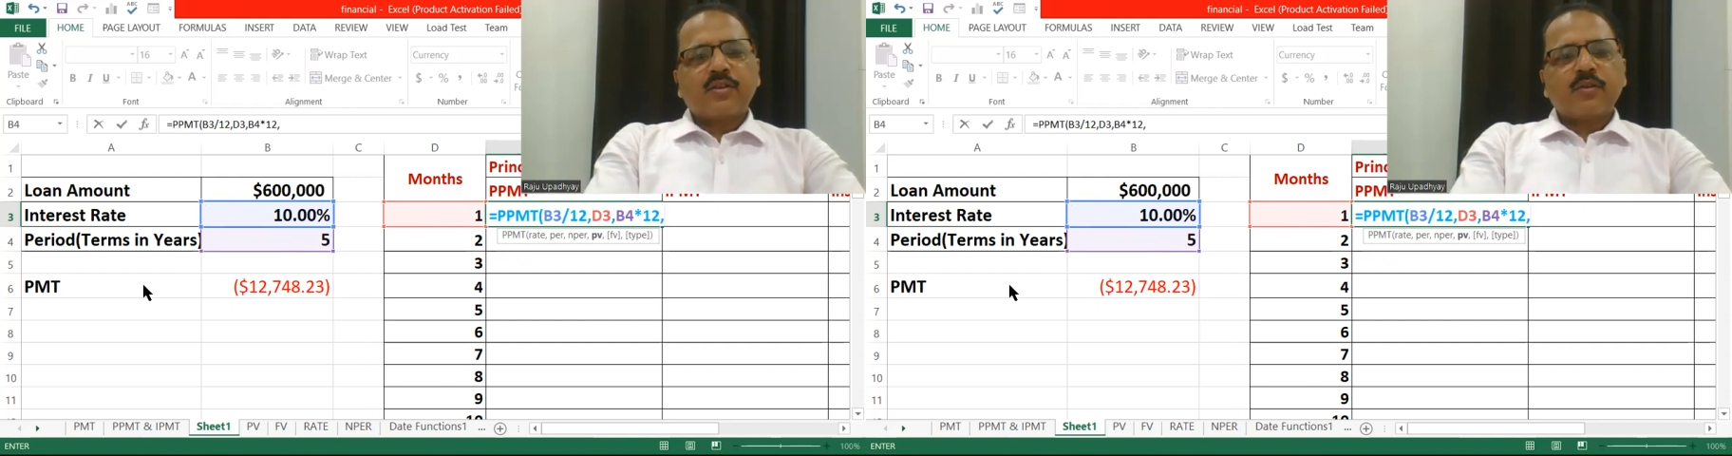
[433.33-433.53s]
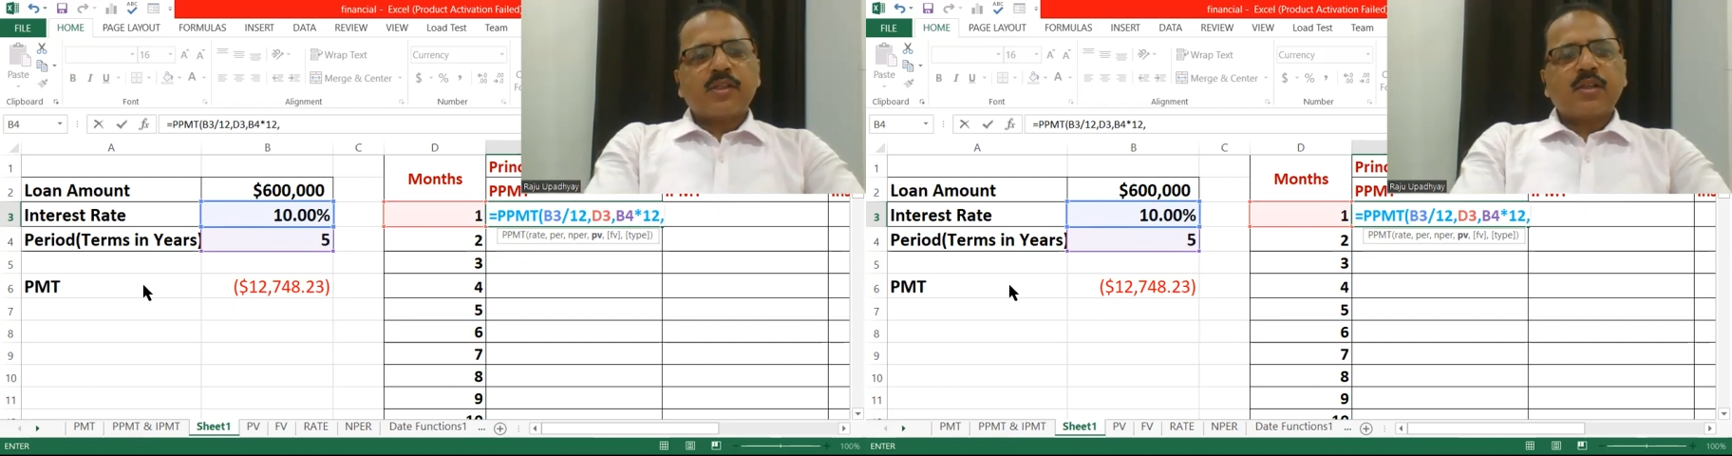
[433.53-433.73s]

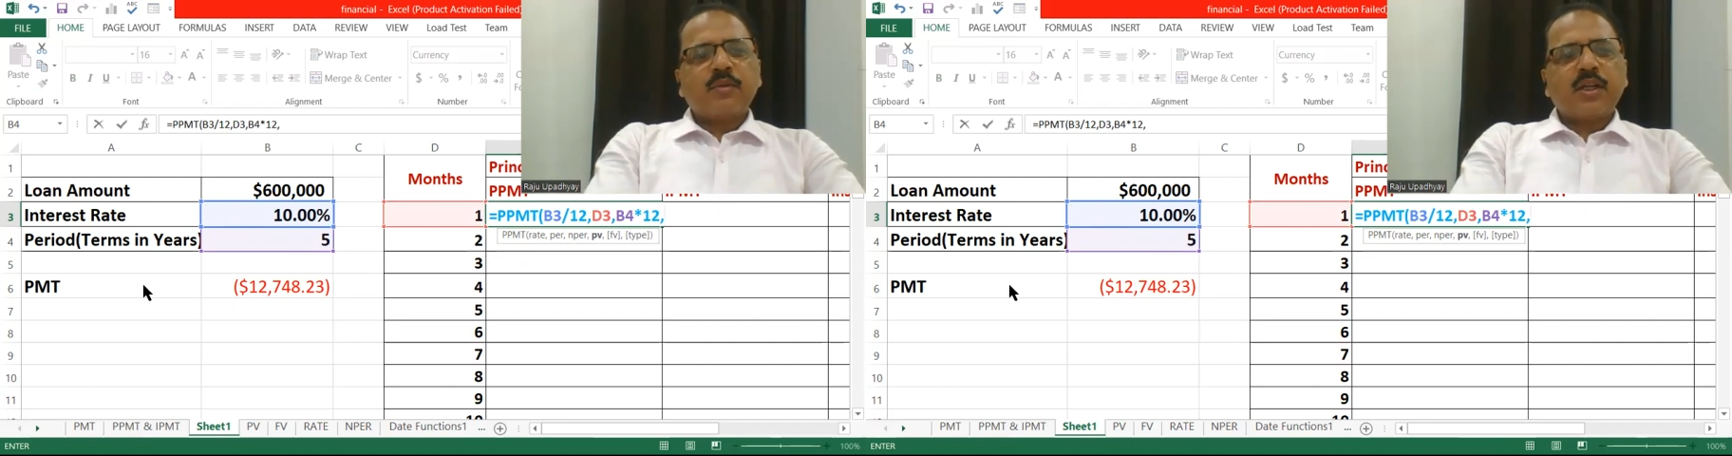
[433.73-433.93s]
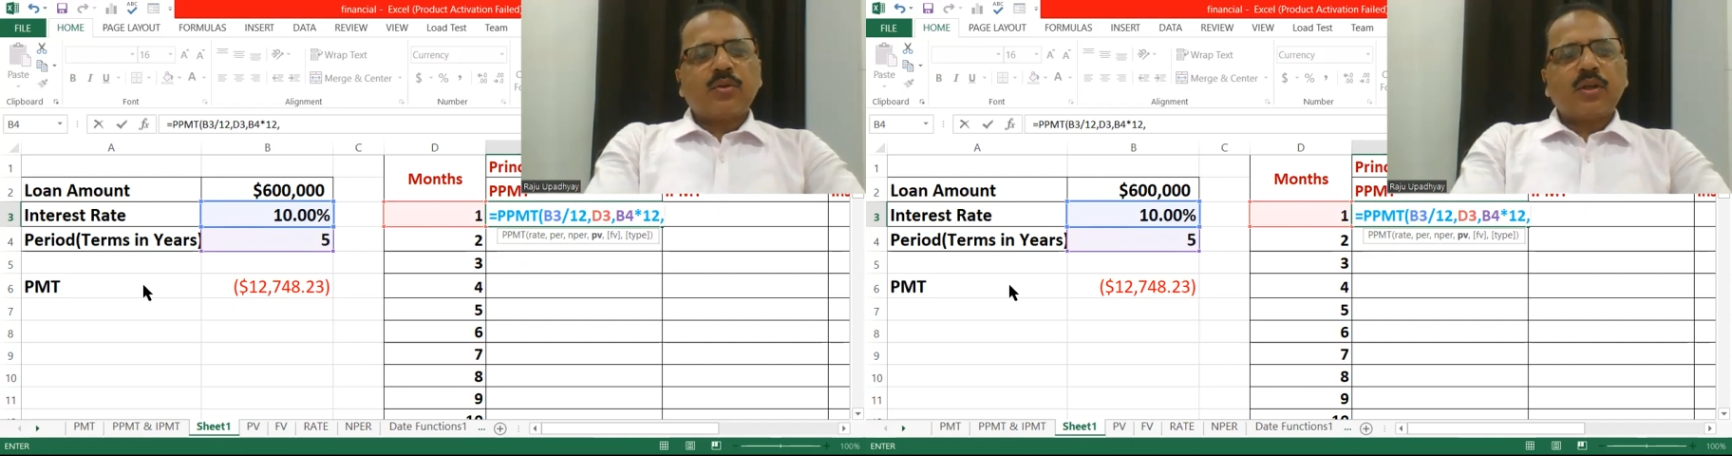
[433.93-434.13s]
So obviously
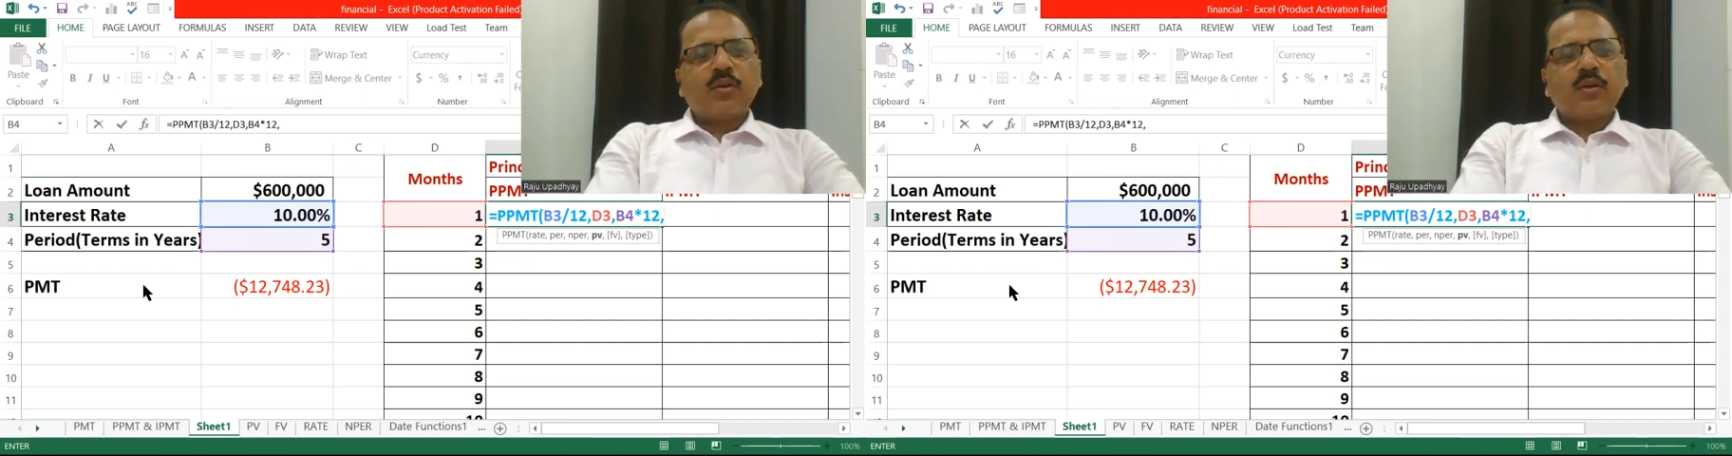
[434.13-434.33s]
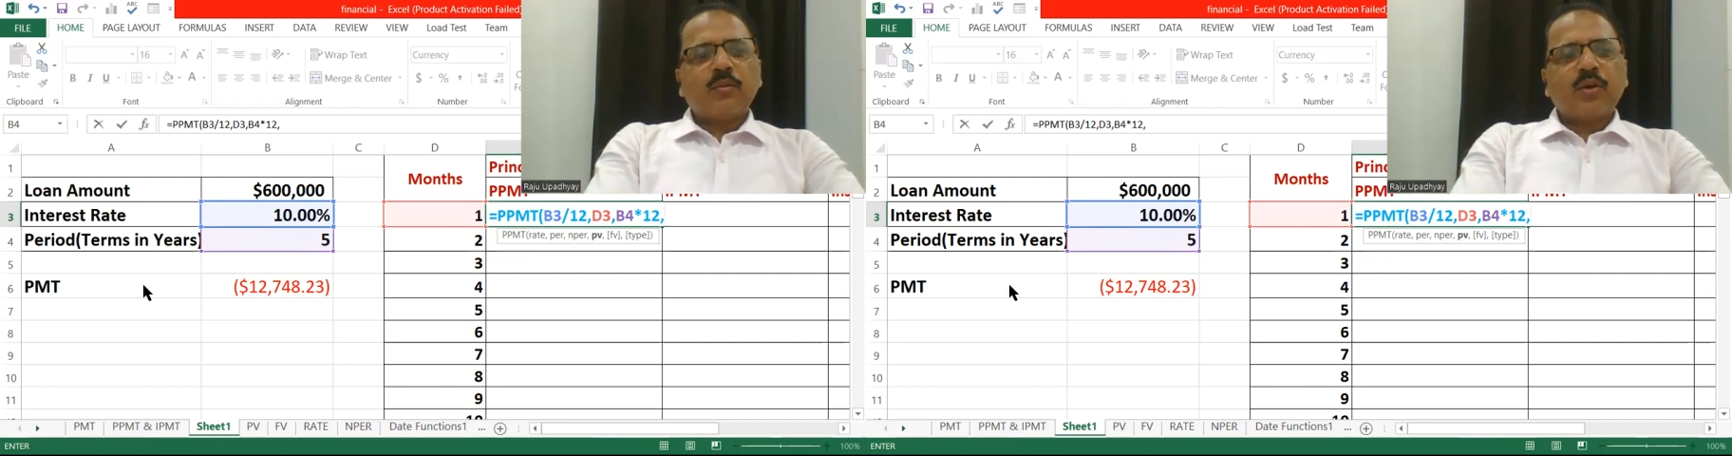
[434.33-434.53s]
my
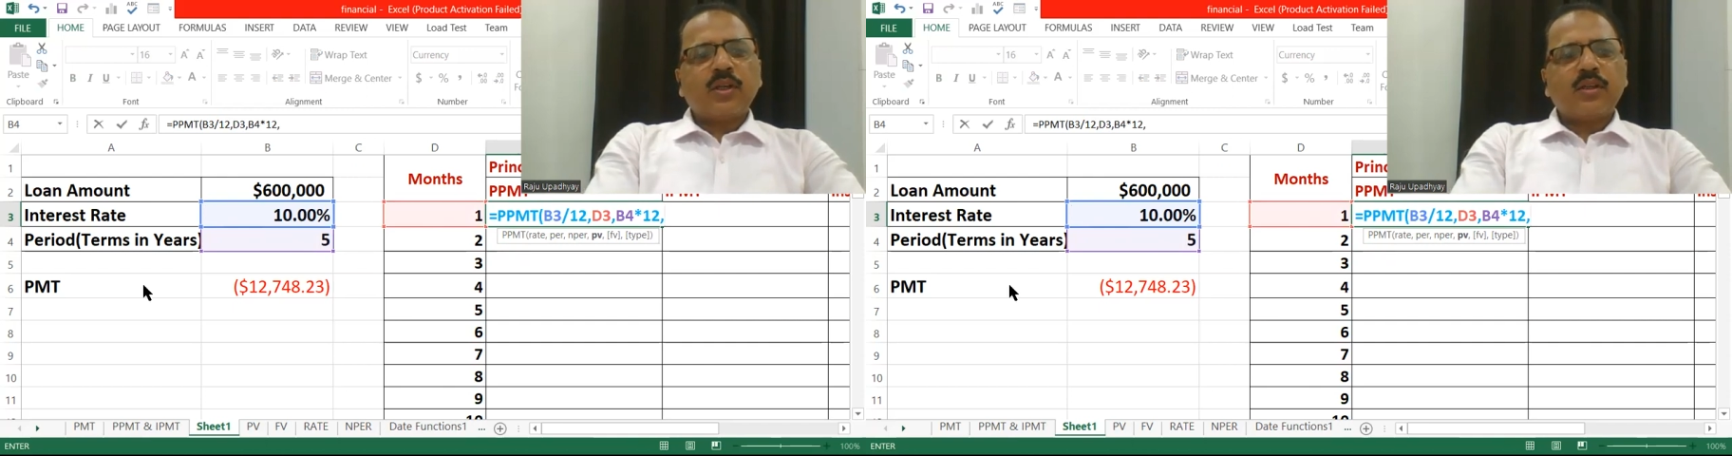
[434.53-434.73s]
total loan amount